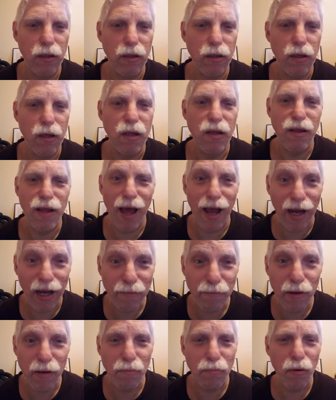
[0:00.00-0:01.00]
That can
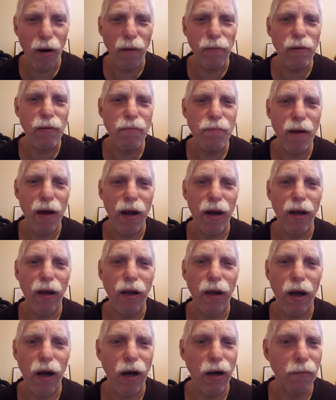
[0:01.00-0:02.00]
be problematic
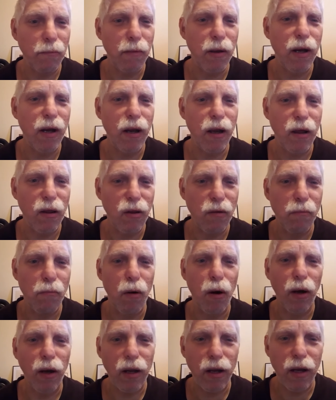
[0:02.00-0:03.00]
on many of the
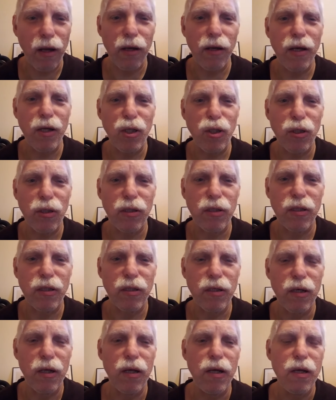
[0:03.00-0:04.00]
market conditions,
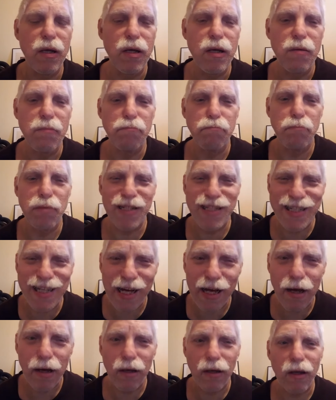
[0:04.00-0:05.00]

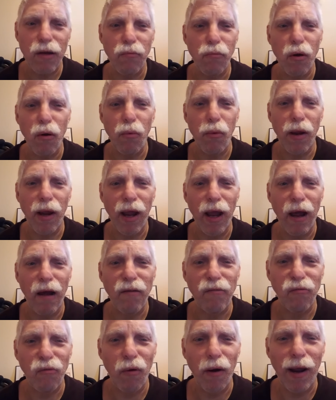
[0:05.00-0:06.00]
particularly what we have
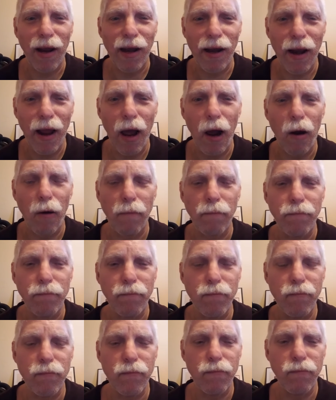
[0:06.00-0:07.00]
right now.
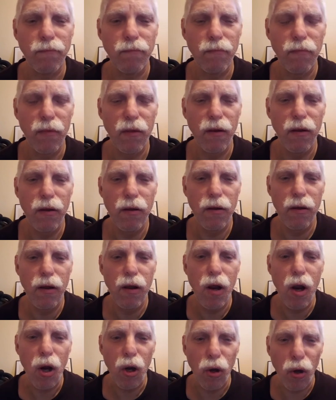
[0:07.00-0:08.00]

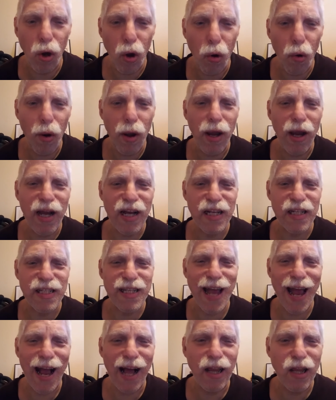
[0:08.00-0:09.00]
Knowing
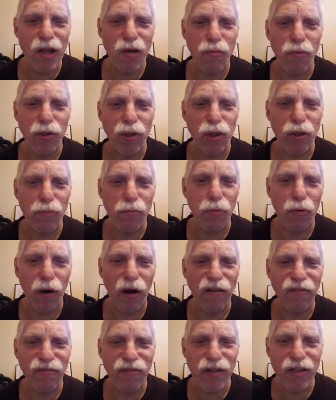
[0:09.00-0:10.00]
exactly what your
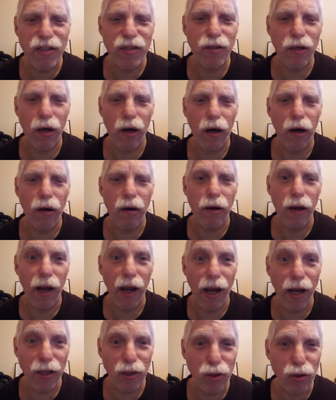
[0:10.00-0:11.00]
profits are
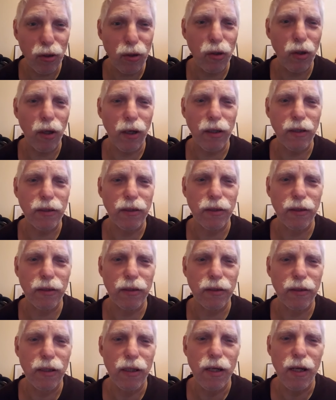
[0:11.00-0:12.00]
and your losses
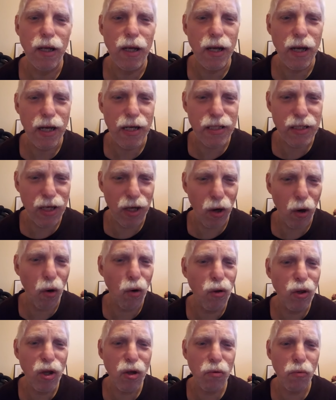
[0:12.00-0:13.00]
is the
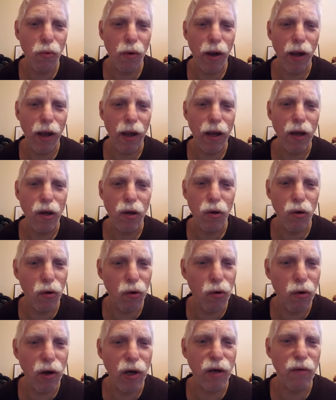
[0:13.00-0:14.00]
only way you're
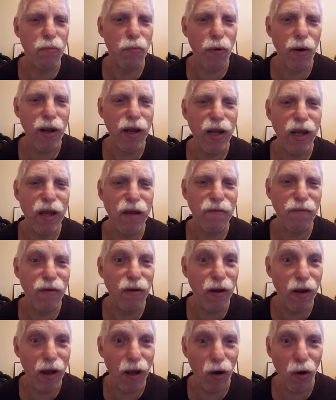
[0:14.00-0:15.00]
going to break even
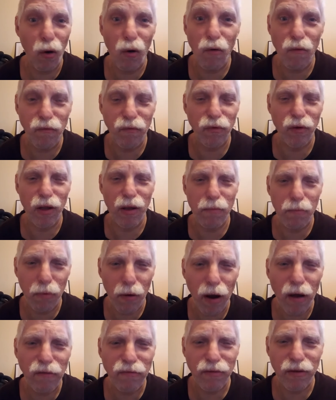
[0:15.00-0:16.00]
and hopefully profit.